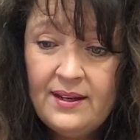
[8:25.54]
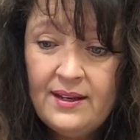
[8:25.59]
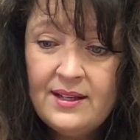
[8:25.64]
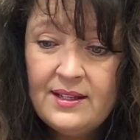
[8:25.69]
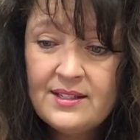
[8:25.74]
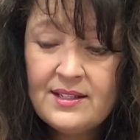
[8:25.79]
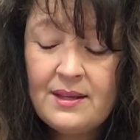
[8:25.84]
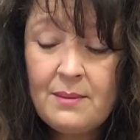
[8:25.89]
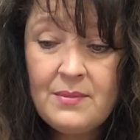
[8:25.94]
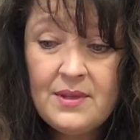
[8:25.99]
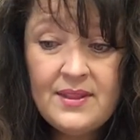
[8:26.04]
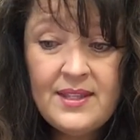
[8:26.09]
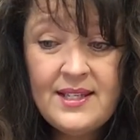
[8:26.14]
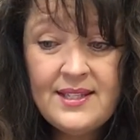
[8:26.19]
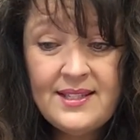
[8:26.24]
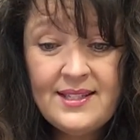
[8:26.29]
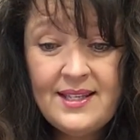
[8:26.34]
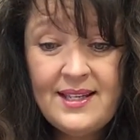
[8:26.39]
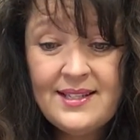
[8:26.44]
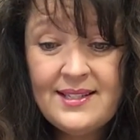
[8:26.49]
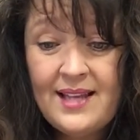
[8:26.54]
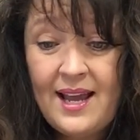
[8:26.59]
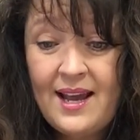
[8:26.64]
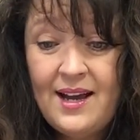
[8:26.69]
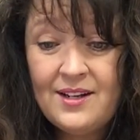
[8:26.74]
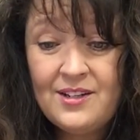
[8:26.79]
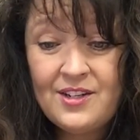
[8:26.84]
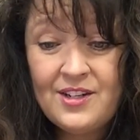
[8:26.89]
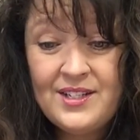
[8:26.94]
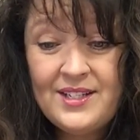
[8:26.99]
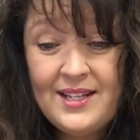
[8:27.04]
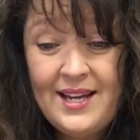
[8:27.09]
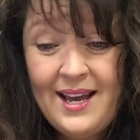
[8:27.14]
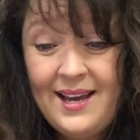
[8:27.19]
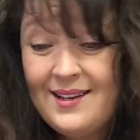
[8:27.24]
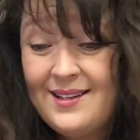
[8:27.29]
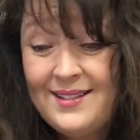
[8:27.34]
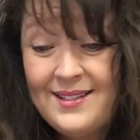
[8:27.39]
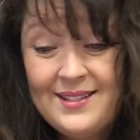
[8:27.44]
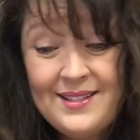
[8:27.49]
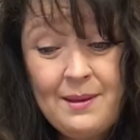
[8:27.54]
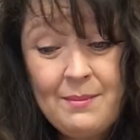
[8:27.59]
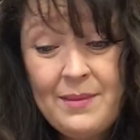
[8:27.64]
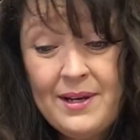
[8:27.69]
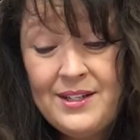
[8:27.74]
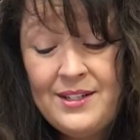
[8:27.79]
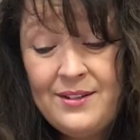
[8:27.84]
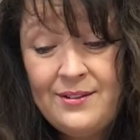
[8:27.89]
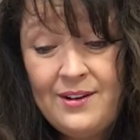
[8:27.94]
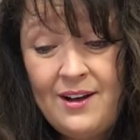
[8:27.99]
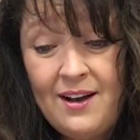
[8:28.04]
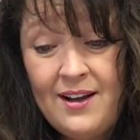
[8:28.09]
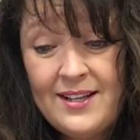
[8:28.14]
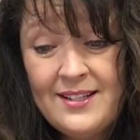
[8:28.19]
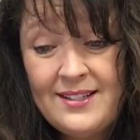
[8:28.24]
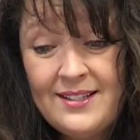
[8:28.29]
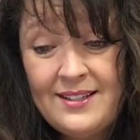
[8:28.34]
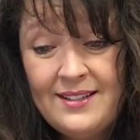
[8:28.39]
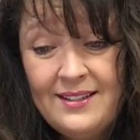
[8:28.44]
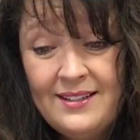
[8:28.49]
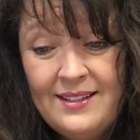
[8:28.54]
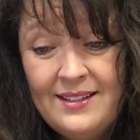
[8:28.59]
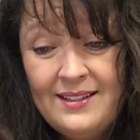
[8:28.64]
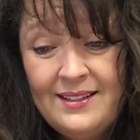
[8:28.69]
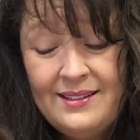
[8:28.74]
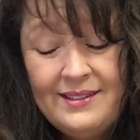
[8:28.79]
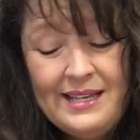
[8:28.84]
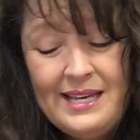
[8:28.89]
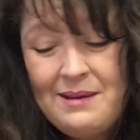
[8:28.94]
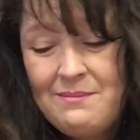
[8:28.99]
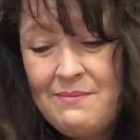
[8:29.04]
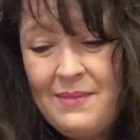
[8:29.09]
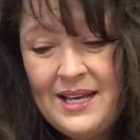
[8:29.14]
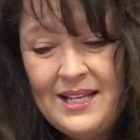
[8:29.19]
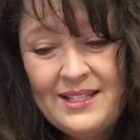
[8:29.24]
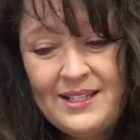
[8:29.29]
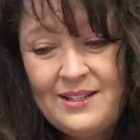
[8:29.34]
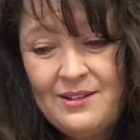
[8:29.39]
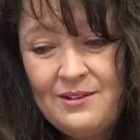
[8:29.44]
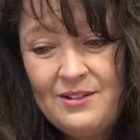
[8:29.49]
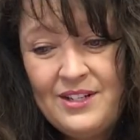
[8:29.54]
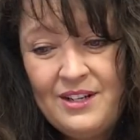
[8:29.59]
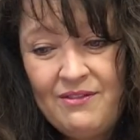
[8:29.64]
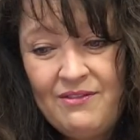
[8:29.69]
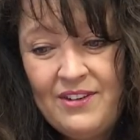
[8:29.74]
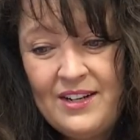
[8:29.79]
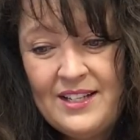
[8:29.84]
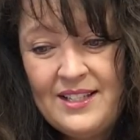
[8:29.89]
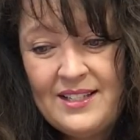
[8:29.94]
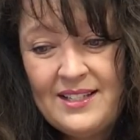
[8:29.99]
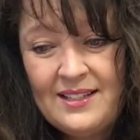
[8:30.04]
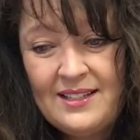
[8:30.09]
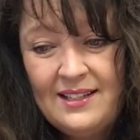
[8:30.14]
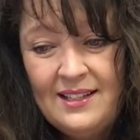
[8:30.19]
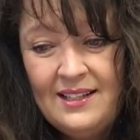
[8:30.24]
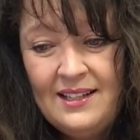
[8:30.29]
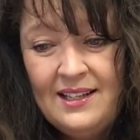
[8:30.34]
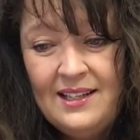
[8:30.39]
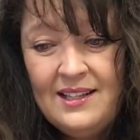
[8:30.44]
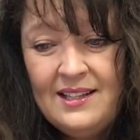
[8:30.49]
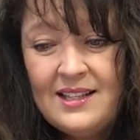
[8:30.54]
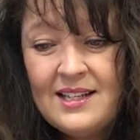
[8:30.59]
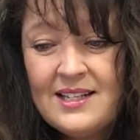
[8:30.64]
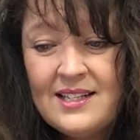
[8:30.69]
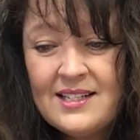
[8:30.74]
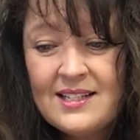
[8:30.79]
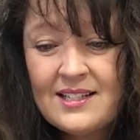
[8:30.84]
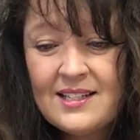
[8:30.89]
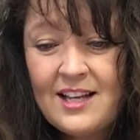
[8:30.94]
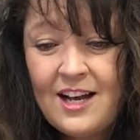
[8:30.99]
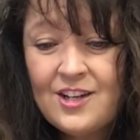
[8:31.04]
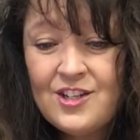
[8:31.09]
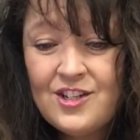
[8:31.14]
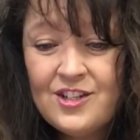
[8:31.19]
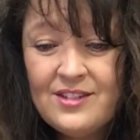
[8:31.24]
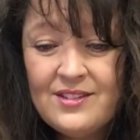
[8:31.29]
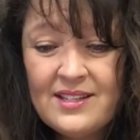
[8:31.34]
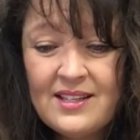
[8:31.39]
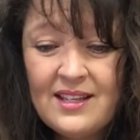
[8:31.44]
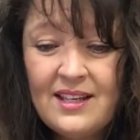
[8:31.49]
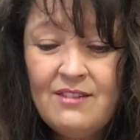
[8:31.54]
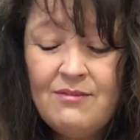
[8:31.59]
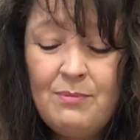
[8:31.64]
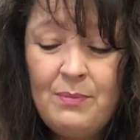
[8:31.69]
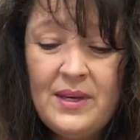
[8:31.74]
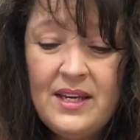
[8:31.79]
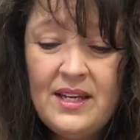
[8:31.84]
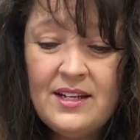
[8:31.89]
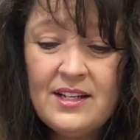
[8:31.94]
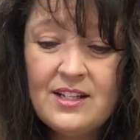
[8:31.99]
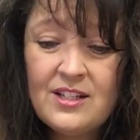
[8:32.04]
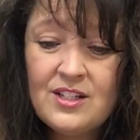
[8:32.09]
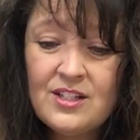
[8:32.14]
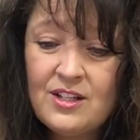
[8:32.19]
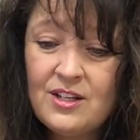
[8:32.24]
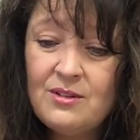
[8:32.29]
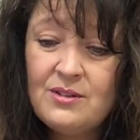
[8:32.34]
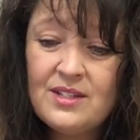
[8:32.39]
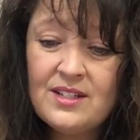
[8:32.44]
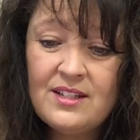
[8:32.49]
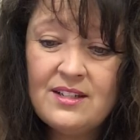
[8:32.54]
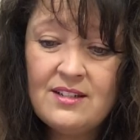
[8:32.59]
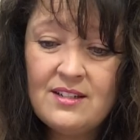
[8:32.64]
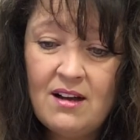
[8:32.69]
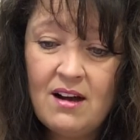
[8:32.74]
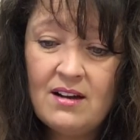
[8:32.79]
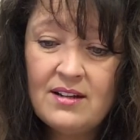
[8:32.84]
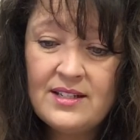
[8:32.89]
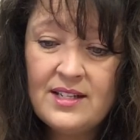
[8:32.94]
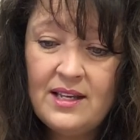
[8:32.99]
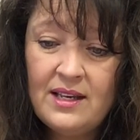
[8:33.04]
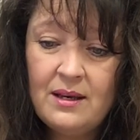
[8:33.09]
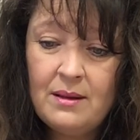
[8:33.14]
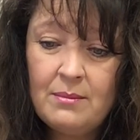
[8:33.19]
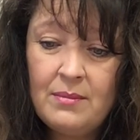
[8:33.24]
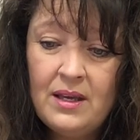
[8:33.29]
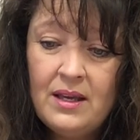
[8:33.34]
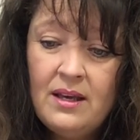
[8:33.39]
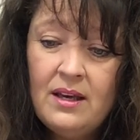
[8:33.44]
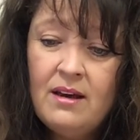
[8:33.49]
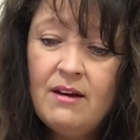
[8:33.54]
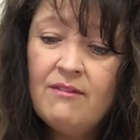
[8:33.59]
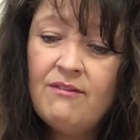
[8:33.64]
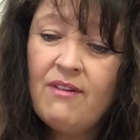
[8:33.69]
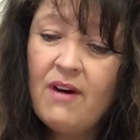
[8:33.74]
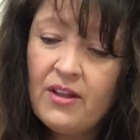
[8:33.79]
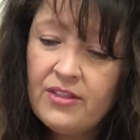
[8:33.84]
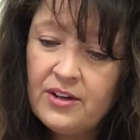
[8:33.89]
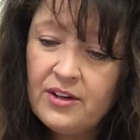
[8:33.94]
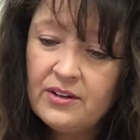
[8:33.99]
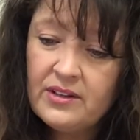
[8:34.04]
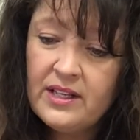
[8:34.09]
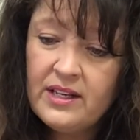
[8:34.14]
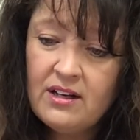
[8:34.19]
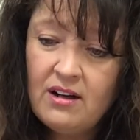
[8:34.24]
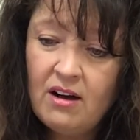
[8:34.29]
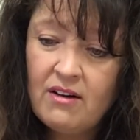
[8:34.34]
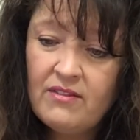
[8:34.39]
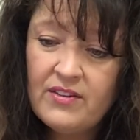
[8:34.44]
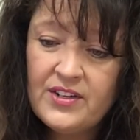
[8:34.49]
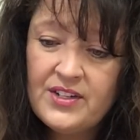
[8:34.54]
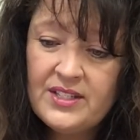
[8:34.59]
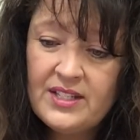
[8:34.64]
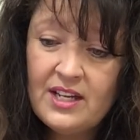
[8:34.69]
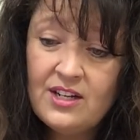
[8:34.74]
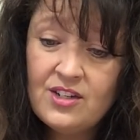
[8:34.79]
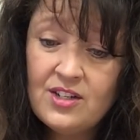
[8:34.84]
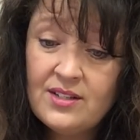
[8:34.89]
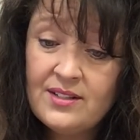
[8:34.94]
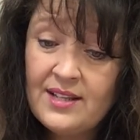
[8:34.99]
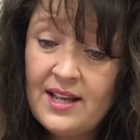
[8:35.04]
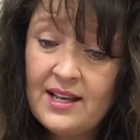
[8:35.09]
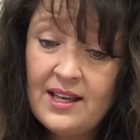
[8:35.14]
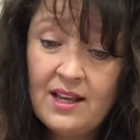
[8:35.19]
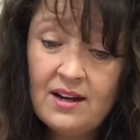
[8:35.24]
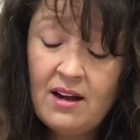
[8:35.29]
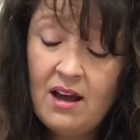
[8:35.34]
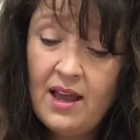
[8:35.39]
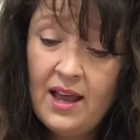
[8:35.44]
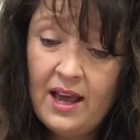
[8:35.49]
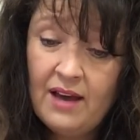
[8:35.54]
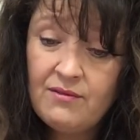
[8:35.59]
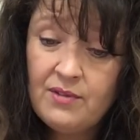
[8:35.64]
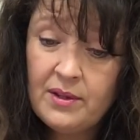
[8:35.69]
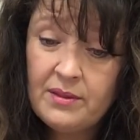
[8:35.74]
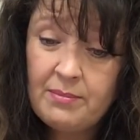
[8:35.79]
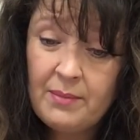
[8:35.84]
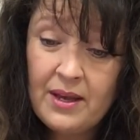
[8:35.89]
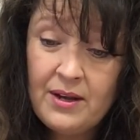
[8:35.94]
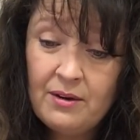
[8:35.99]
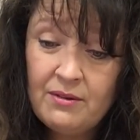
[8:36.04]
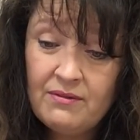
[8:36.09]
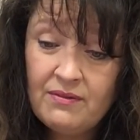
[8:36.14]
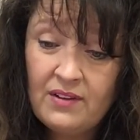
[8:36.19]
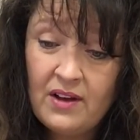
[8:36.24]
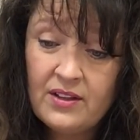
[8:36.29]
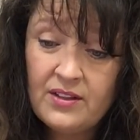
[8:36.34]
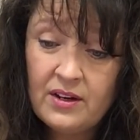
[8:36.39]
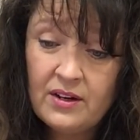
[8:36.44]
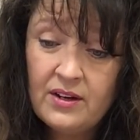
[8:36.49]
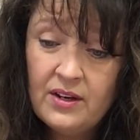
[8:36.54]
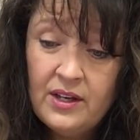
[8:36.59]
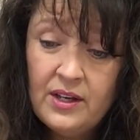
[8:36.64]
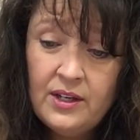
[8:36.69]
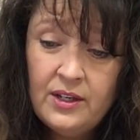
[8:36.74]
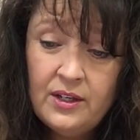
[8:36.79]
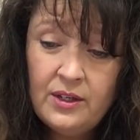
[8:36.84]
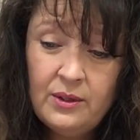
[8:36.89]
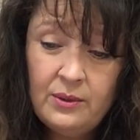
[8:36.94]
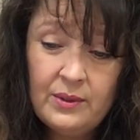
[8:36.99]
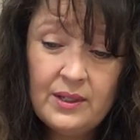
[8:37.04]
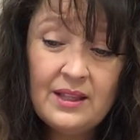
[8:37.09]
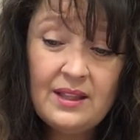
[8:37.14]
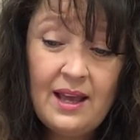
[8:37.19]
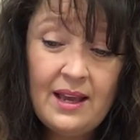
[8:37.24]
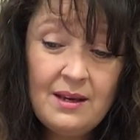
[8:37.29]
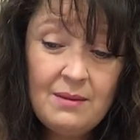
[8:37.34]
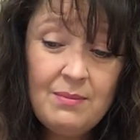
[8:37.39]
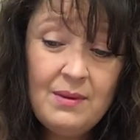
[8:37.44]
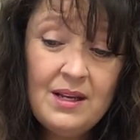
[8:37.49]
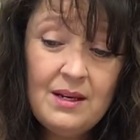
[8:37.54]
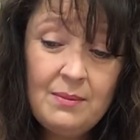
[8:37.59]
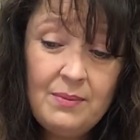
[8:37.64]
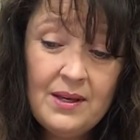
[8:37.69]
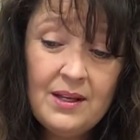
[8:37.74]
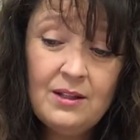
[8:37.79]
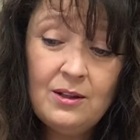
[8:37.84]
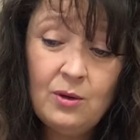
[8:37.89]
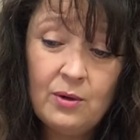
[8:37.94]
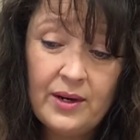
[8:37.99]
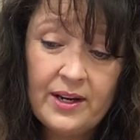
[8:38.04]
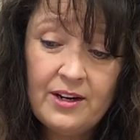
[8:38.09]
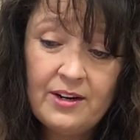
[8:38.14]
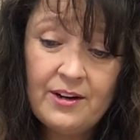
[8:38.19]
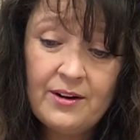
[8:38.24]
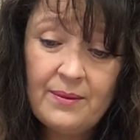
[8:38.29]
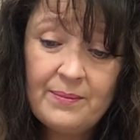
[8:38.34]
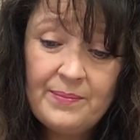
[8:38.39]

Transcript: Some of these things I understand and some I do not. It makes no difference. The discussions give me an excuse to talk to him, fatherly conversations I cannot have with my own father, who would like me to be a lawyer.